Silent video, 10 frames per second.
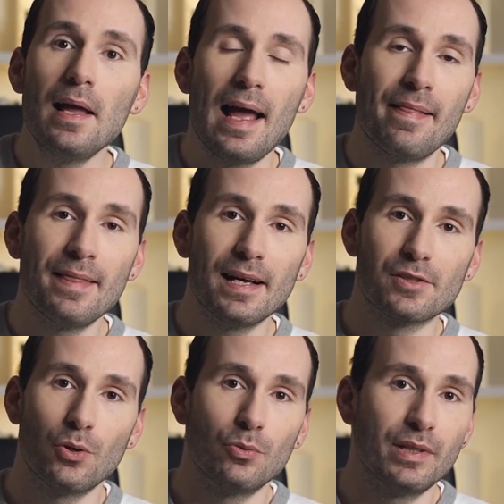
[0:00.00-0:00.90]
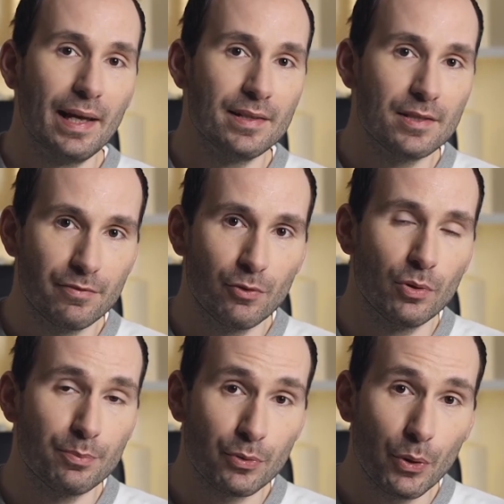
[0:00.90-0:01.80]
And that's called interval
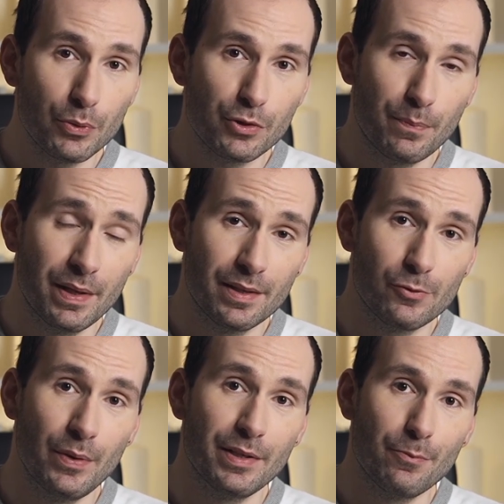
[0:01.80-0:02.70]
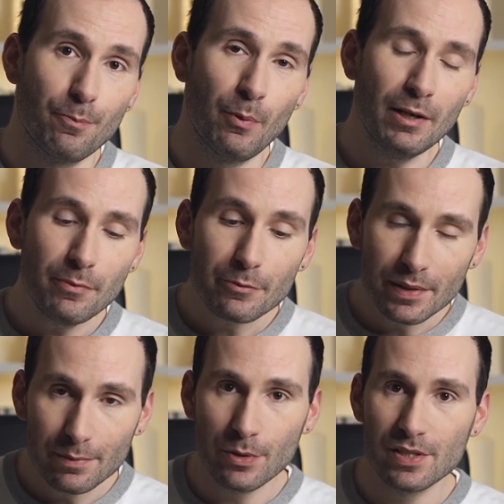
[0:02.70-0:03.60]
approach, because when we
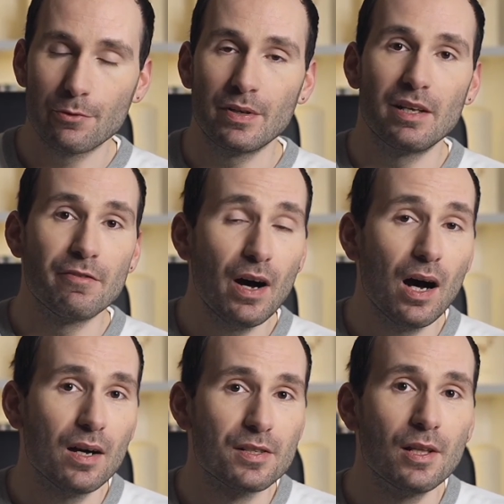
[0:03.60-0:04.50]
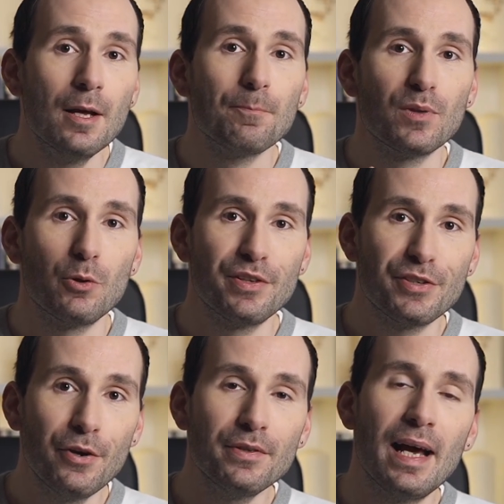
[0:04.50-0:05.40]
read music really fast, we
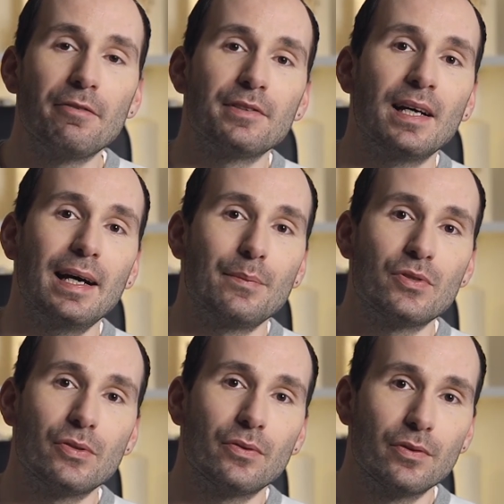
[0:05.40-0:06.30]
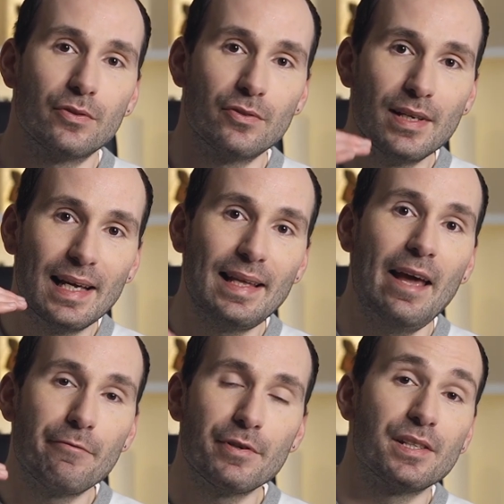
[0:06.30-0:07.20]
don't have time to look at
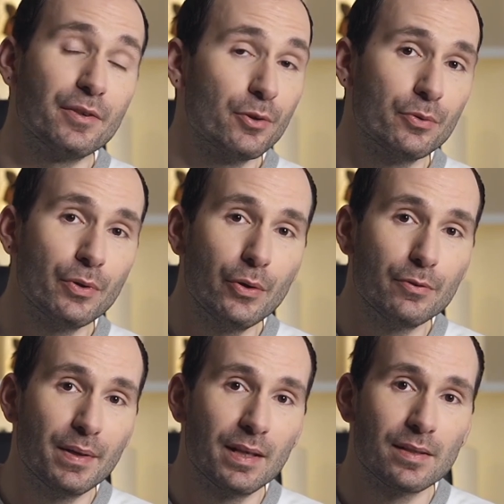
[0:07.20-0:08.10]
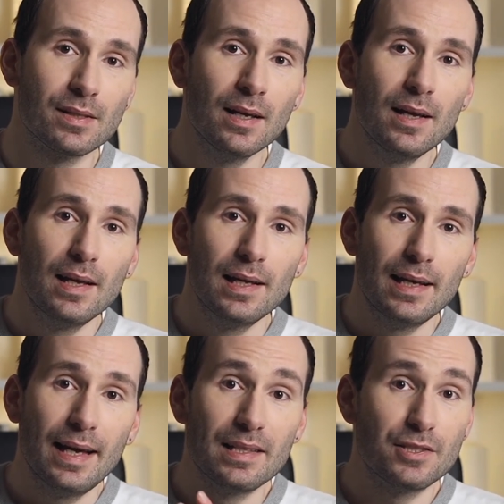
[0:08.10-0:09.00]
every single note because
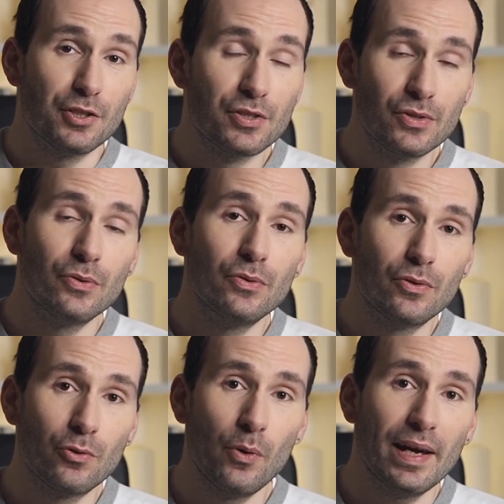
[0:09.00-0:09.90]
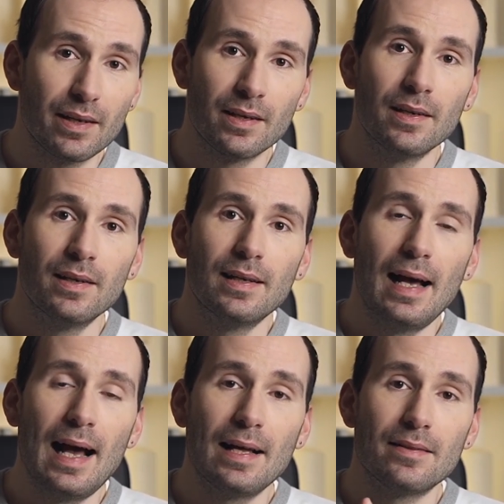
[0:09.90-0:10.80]
it's just too quick,
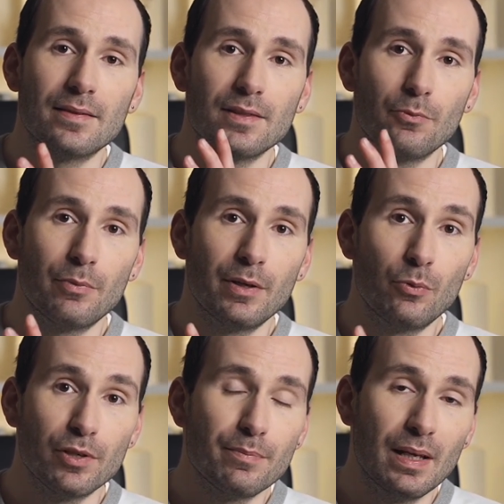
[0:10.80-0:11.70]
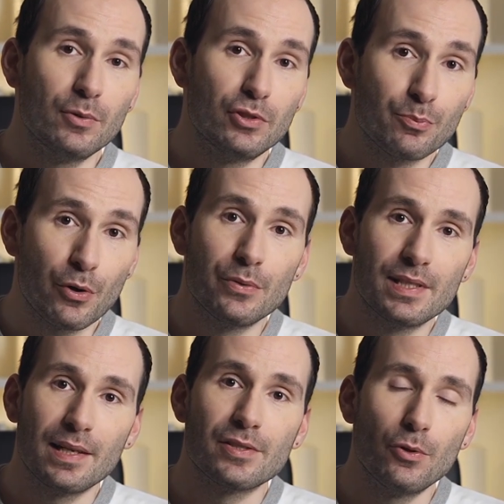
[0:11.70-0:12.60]
and we wouldn't be able to
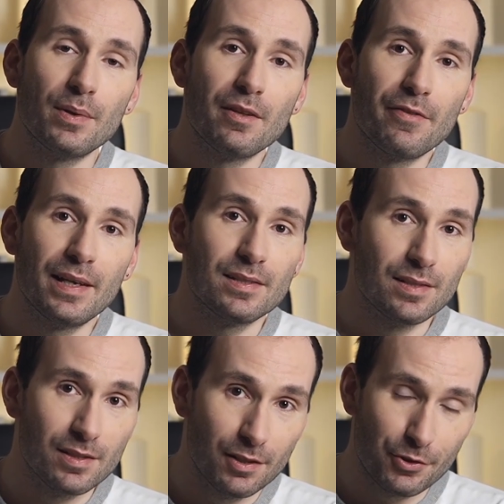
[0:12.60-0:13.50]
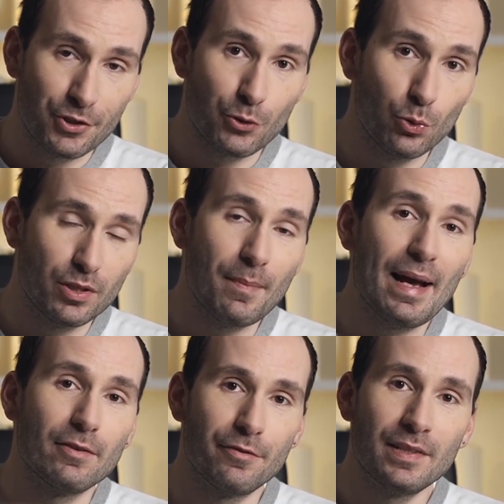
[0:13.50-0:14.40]
process so many things in such a short
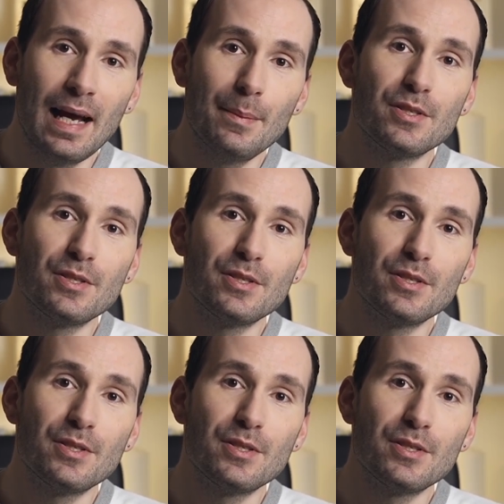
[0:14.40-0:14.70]
amount of time.